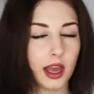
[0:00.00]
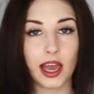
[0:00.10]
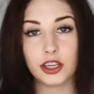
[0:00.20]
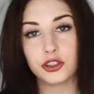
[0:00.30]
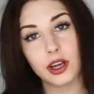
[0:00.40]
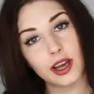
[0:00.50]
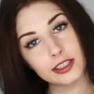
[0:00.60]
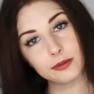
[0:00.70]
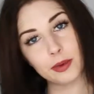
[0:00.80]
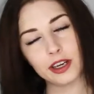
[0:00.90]
As you
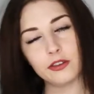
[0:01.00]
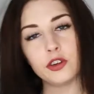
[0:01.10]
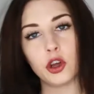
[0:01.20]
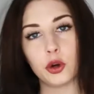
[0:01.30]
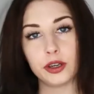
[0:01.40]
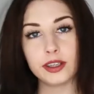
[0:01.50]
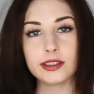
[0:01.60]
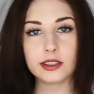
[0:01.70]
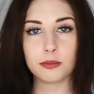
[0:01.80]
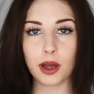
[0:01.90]
guys might have
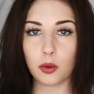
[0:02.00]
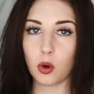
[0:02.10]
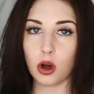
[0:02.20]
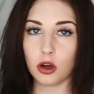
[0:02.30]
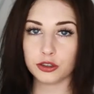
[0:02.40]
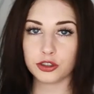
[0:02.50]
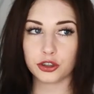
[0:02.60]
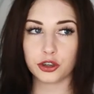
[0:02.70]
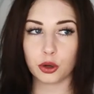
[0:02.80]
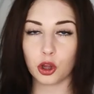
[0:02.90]
noticed, my walls
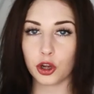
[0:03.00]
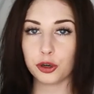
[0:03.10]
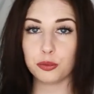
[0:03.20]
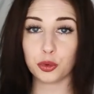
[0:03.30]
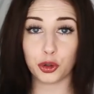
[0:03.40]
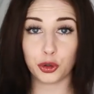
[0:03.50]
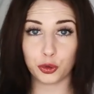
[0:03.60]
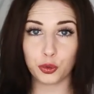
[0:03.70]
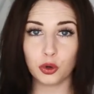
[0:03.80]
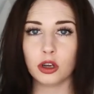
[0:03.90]
are no longer
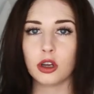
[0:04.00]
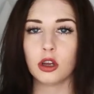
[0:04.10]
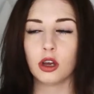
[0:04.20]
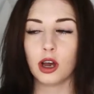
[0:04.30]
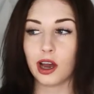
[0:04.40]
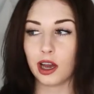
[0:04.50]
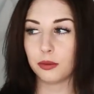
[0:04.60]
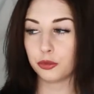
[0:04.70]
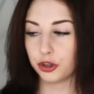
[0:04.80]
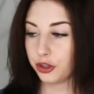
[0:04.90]
blue.
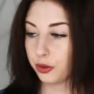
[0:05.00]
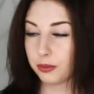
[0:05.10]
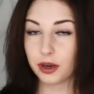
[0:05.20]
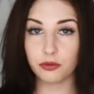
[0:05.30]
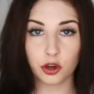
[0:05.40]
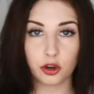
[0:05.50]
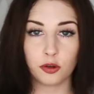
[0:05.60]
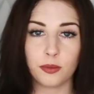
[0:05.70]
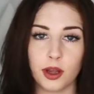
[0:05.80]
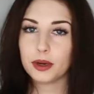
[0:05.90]
I'm redoing my
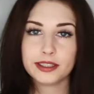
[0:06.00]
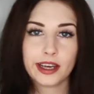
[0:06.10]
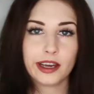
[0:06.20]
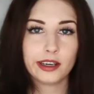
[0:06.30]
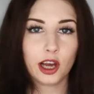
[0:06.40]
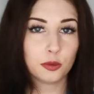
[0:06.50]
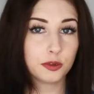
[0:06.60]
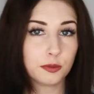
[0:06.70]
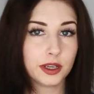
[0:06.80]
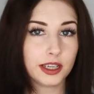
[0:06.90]
room. My dad
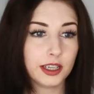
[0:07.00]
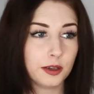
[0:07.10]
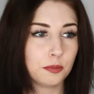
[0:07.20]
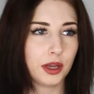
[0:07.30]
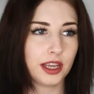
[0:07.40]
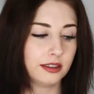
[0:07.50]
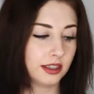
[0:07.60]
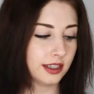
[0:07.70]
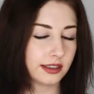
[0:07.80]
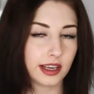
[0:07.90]
helped me paint
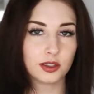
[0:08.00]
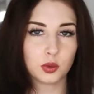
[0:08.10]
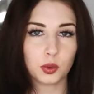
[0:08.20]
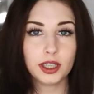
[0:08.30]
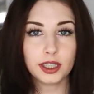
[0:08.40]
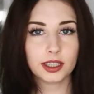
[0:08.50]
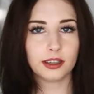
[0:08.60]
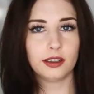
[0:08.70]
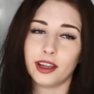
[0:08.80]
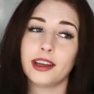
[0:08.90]
these last week
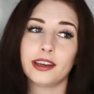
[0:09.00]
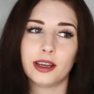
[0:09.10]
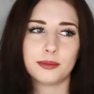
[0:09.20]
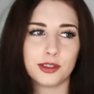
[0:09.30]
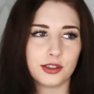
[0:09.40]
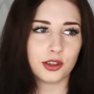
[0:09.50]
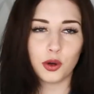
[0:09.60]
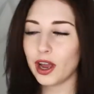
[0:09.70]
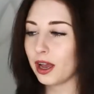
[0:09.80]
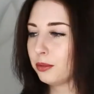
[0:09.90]
and I'm
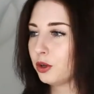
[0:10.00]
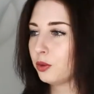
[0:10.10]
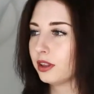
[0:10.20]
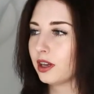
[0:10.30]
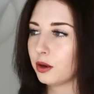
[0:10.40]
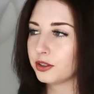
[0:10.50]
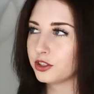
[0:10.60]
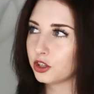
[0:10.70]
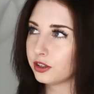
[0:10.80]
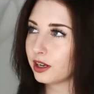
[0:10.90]
so happy with how
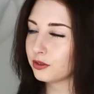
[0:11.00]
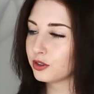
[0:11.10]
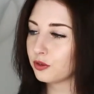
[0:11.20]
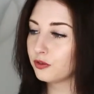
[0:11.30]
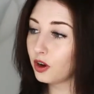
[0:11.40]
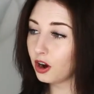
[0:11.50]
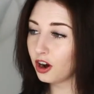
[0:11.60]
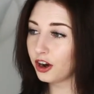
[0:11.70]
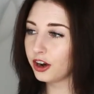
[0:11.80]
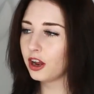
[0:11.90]
it's turned out so
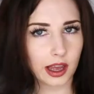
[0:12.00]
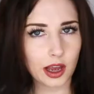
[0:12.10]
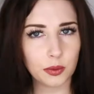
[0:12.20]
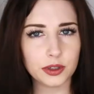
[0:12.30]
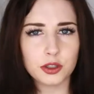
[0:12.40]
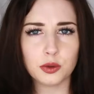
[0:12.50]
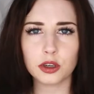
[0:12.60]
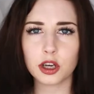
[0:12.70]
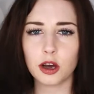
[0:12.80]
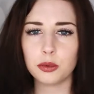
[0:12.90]
far. I went
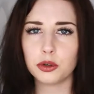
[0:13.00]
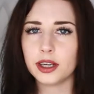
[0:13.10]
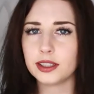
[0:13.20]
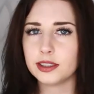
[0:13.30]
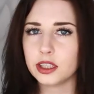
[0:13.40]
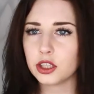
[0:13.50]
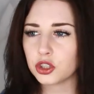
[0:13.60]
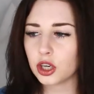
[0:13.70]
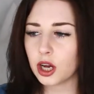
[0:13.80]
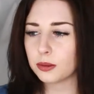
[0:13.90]
to a couple antique
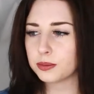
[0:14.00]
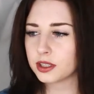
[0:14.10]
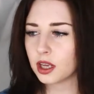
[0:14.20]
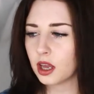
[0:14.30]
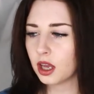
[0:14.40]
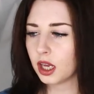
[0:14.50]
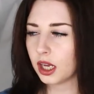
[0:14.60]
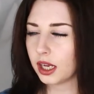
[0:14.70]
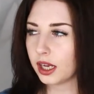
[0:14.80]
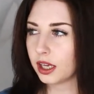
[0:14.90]
shops
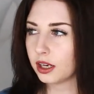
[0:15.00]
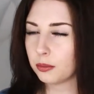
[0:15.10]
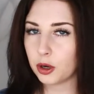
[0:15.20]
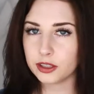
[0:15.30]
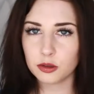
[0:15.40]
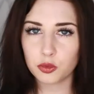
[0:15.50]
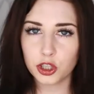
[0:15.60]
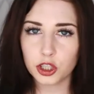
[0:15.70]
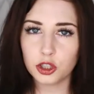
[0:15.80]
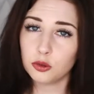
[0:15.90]
and I bought some
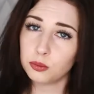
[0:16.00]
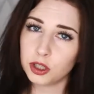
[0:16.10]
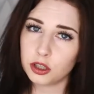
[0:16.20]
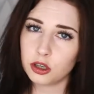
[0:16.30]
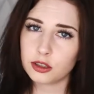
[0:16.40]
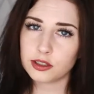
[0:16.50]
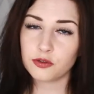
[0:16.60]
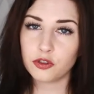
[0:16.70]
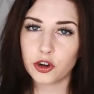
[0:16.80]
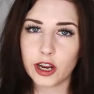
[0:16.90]
really cute mirrors
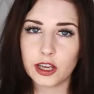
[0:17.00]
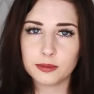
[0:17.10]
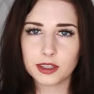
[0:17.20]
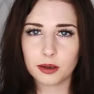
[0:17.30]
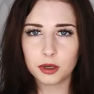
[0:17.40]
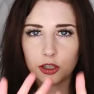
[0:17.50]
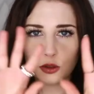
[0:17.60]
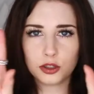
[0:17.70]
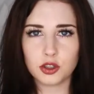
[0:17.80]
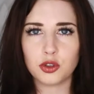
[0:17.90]
and frames. I'm gonna
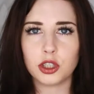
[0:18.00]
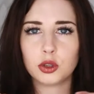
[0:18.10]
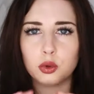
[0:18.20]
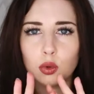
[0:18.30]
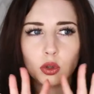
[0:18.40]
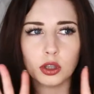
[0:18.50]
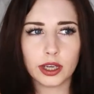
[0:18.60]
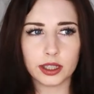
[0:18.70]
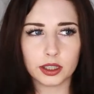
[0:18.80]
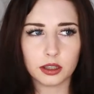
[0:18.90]
do this really cool
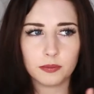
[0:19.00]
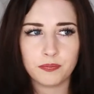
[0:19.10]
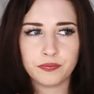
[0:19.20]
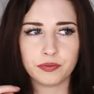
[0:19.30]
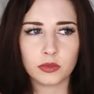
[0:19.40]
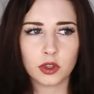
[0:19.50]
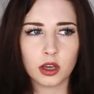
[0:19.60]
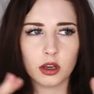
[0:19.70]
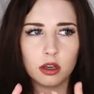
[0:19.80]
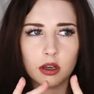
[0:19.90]
like
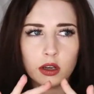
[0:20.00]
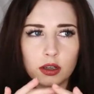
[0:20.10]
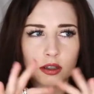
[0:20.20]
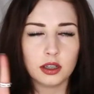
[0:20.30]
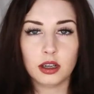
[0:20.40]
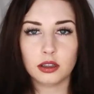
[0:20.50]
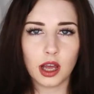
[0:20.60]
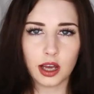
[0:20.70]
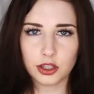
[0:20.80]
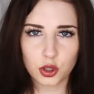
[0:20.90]

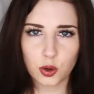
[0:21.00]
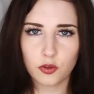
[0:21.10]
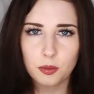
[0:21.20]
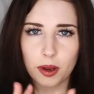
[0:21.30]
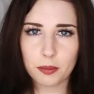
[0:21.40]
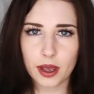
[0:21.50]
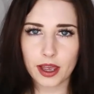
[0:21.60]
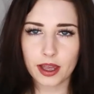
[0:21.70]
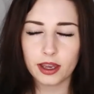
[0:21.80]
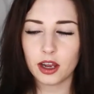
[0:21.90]
collage over my
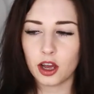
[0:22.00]
bed.